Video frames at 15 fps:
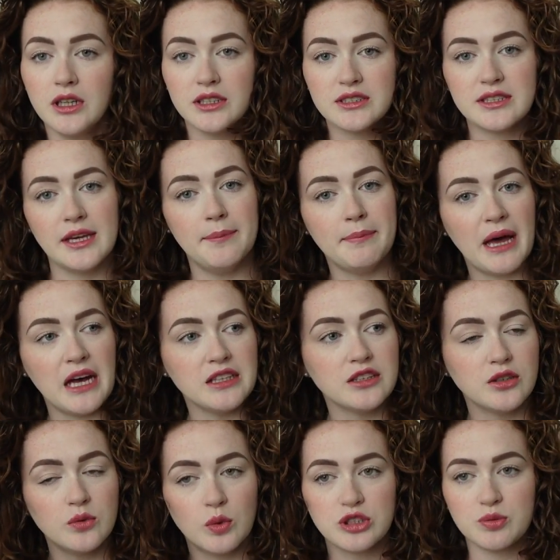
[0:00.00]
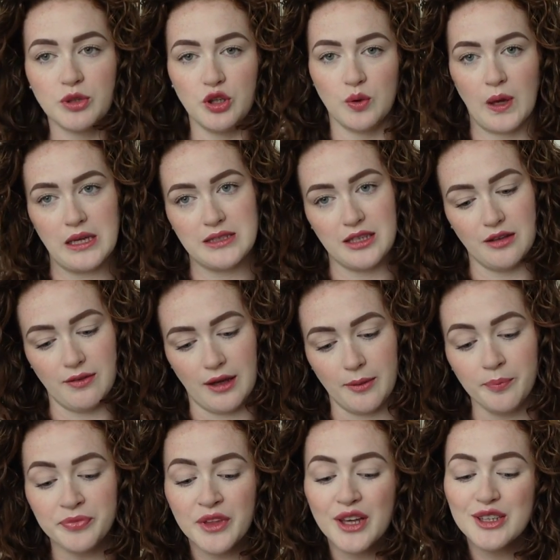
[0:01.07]
sit in bed, watch my UK TV.
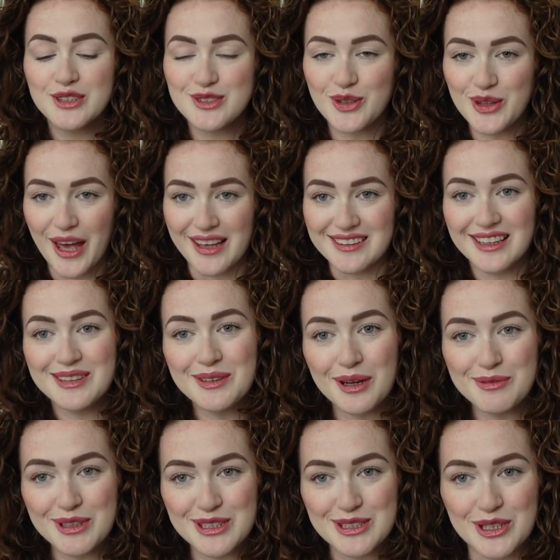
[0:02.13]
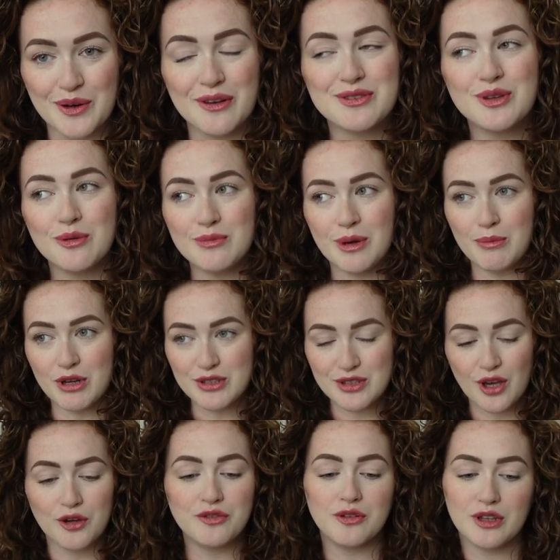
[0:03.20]
So yes, that's what I'm gonna do. I've swapped my
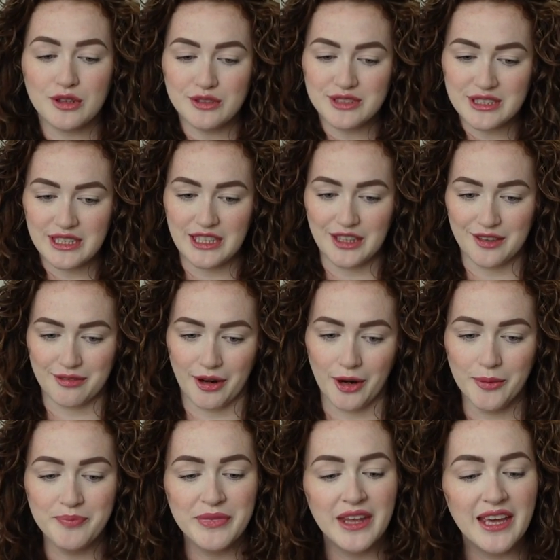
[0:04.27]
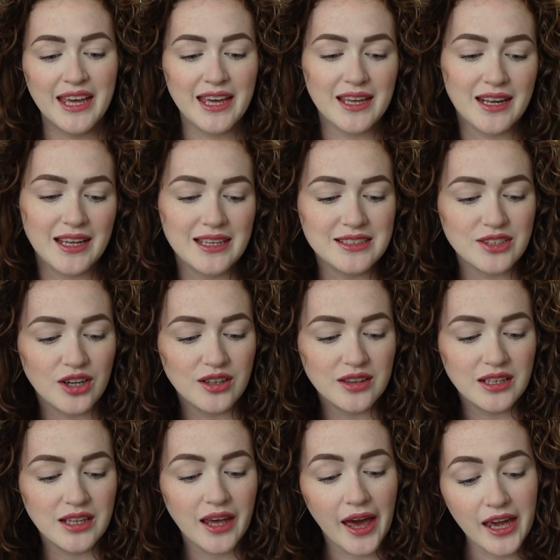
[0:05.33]
Moscow for a London Heathrow. It is on
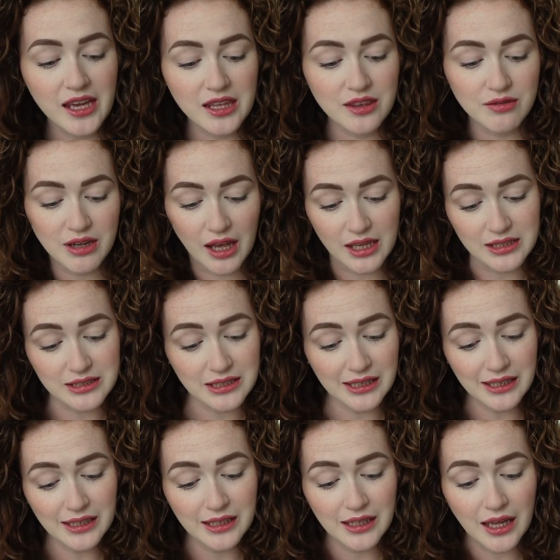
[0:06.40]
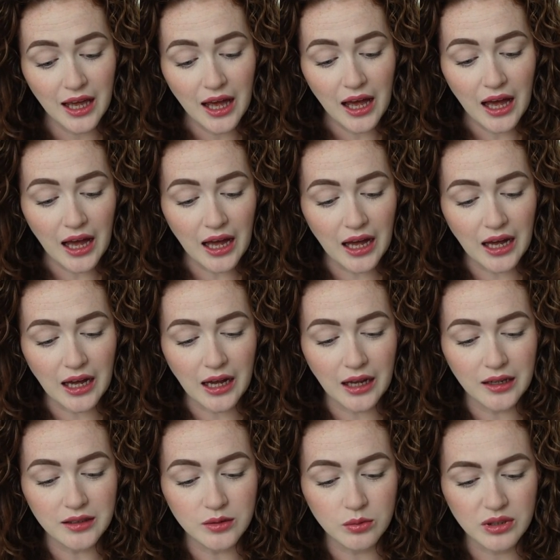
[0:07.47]
the A380.
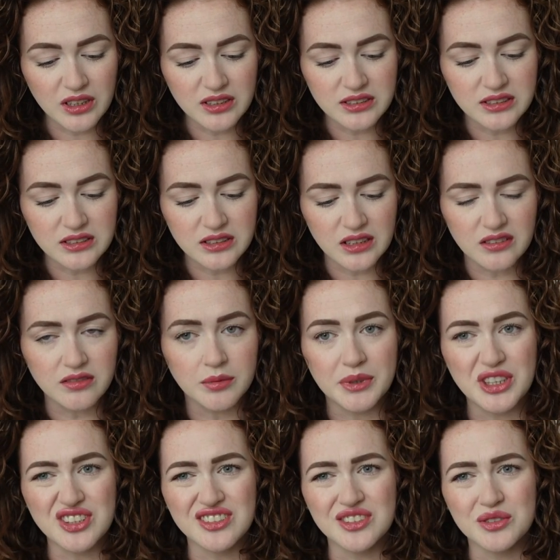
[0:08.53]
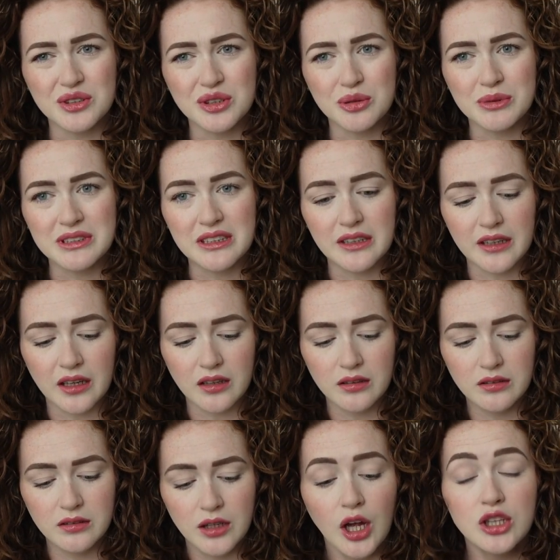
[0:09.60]
And what else information do I normally tell you?
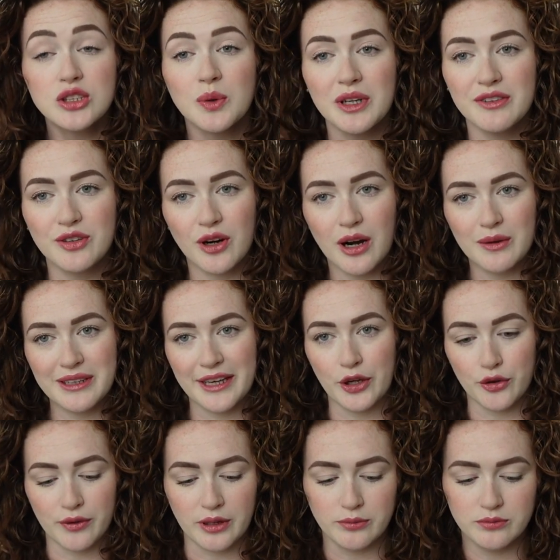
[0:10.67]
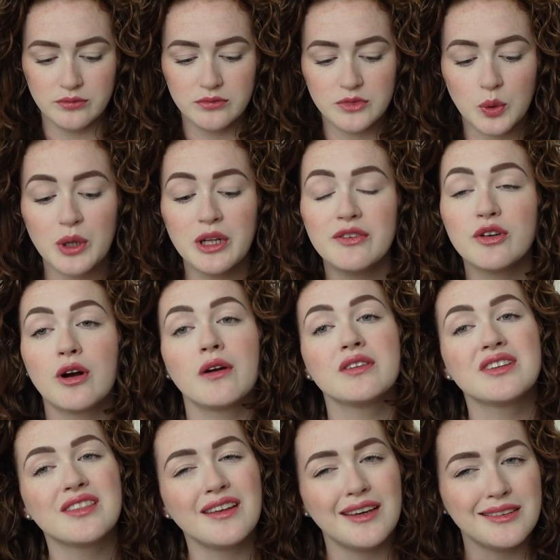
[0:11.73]
24 hour layover, 24
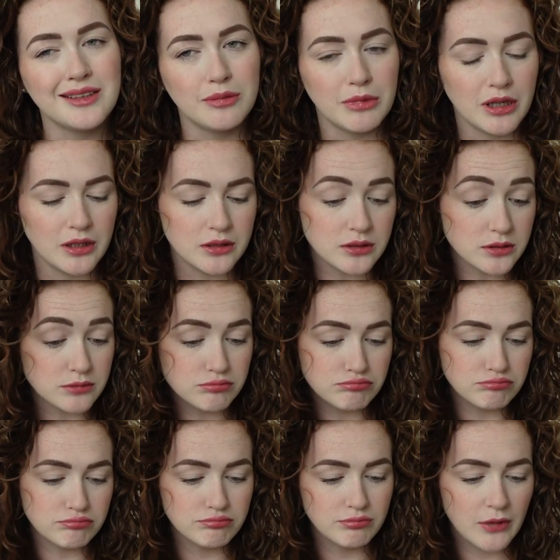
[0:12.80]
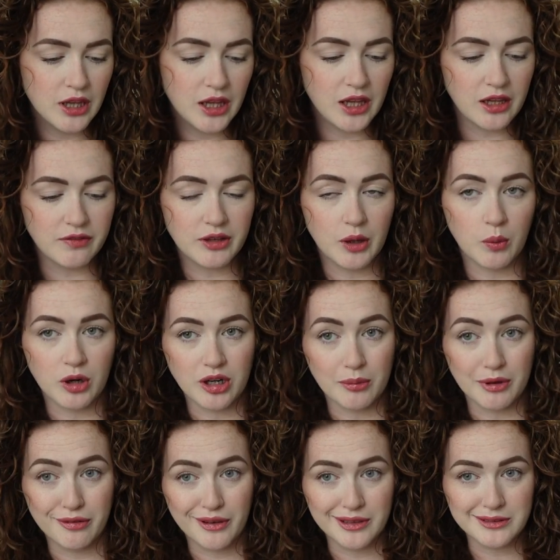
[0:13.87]
hours, 30 minutes, if you wanna
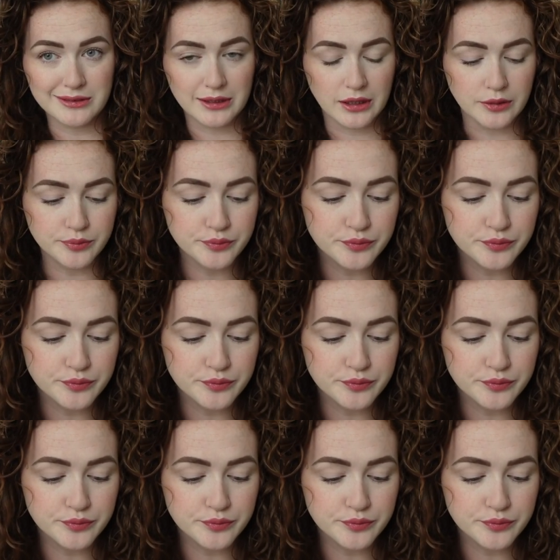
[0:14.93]
be fancy.